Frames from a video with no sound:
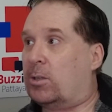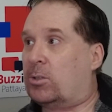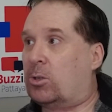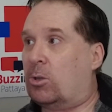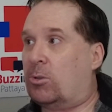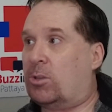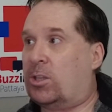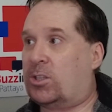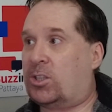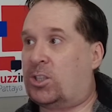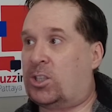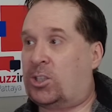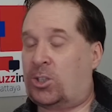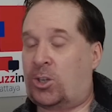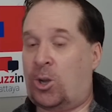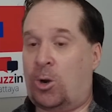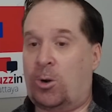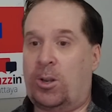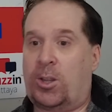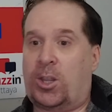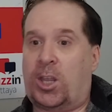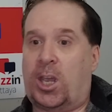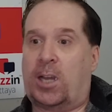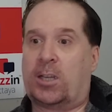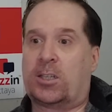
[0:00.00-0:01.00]
So
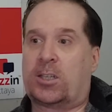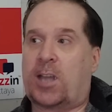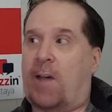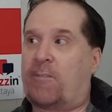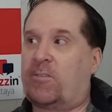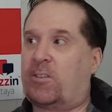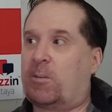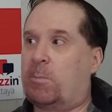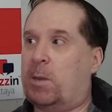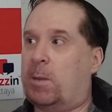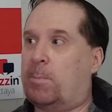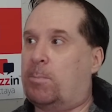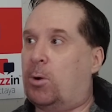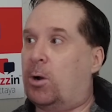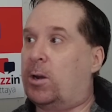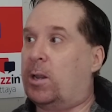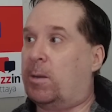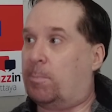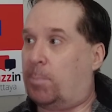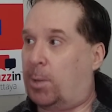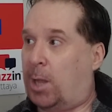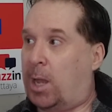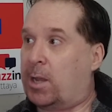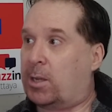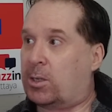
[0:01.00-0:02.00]
certain things have to be put
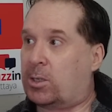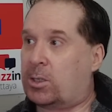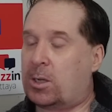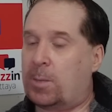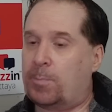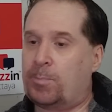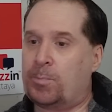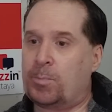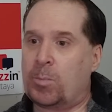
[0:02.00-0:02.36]
in place.